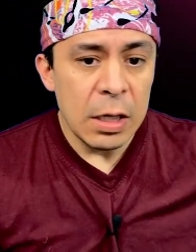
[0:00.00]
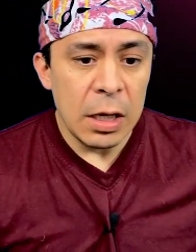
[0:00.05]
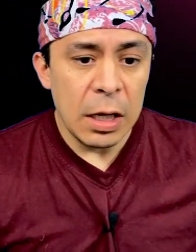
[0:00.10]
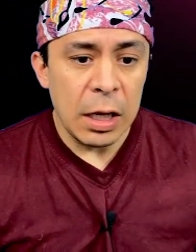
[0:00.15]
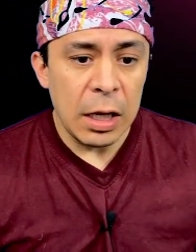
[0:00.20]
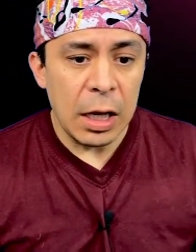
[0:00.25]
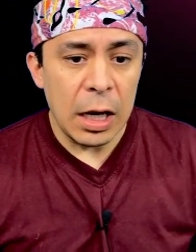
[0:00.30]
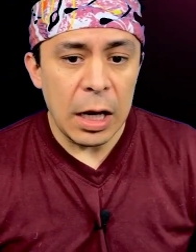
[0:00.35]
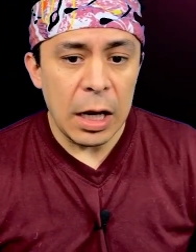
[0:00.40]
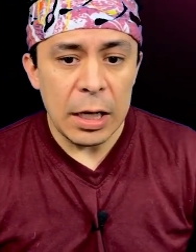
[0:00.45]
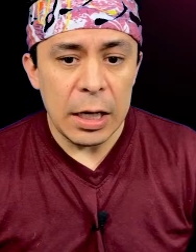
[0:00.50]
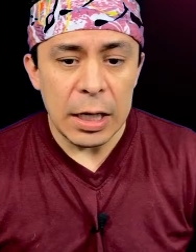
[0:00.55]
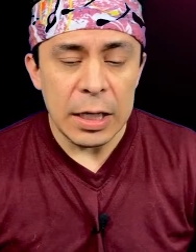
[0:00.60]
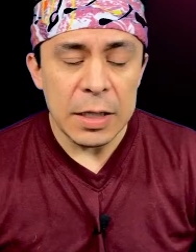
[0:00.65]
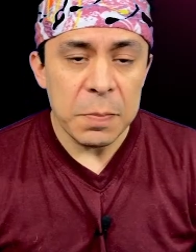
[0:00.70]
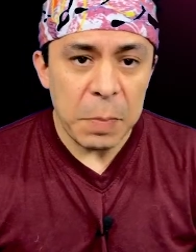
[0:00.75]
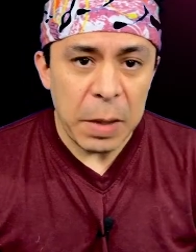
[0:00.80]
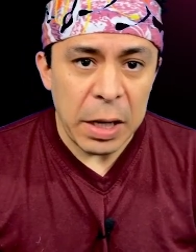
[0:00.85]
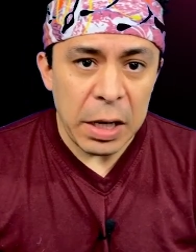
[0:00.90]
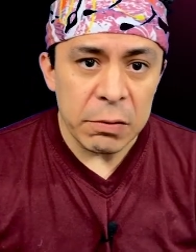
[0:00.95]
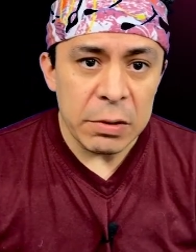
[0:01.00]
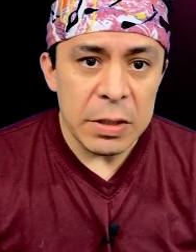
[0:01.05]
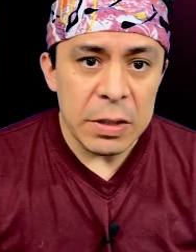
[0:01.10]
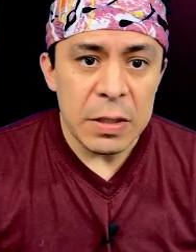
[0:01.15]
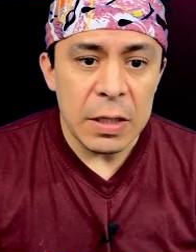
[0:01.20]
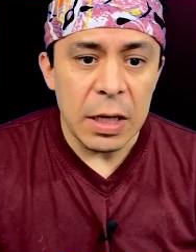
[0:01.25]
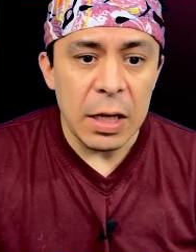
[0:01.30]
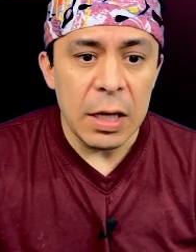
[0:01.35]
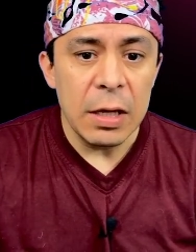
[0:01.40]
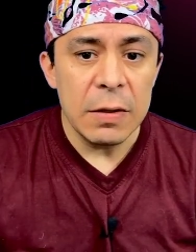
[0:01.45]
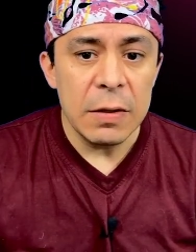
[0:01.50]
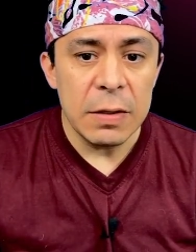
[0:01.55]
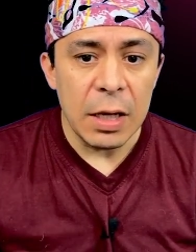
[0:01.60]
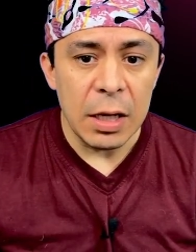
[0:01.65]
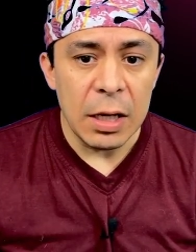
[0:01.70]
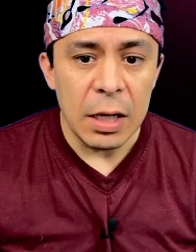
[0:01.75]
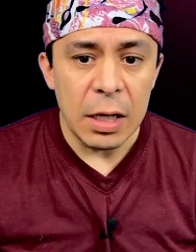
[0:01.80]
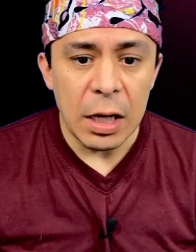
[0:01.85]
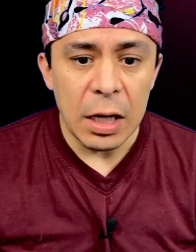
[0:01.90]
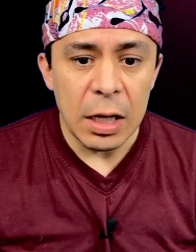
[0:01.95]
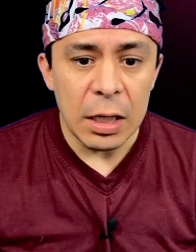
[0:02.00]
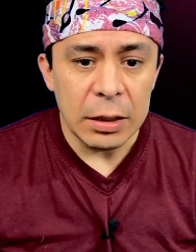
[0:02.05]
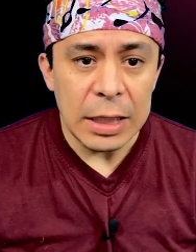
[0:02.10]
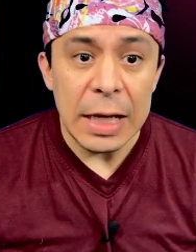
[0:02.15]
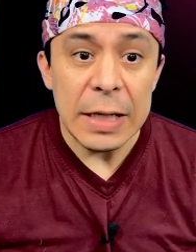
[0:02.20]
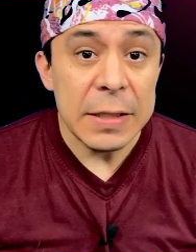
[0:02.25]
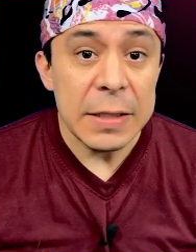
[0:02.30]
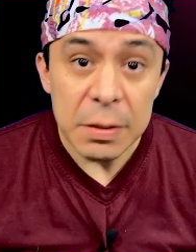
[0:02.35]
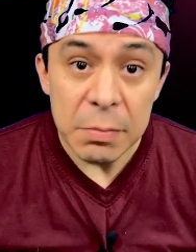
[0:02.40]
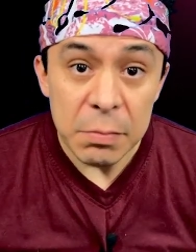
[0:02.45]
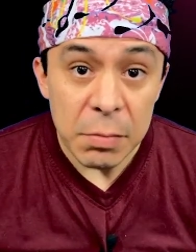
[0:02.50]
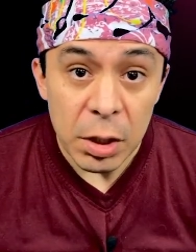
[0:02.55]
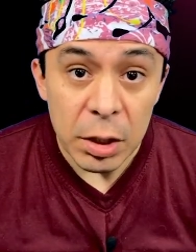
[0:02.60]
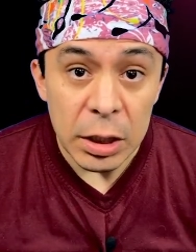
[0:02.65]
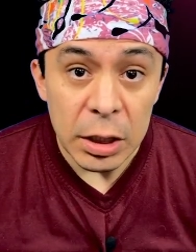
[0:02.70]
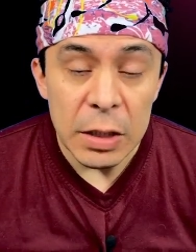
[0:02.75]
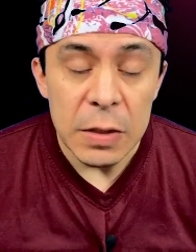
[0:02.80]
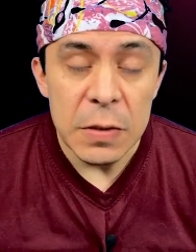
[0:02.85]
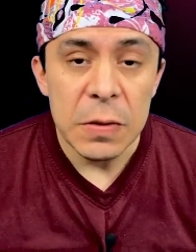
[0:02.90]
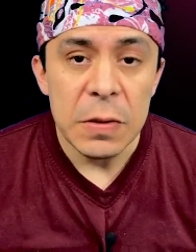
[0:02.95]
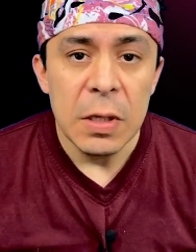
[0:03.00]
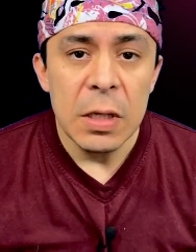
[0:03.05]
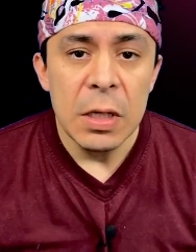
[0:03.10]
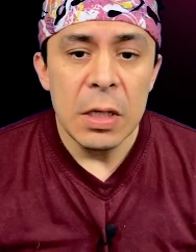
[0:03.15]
and experiences and testimonies,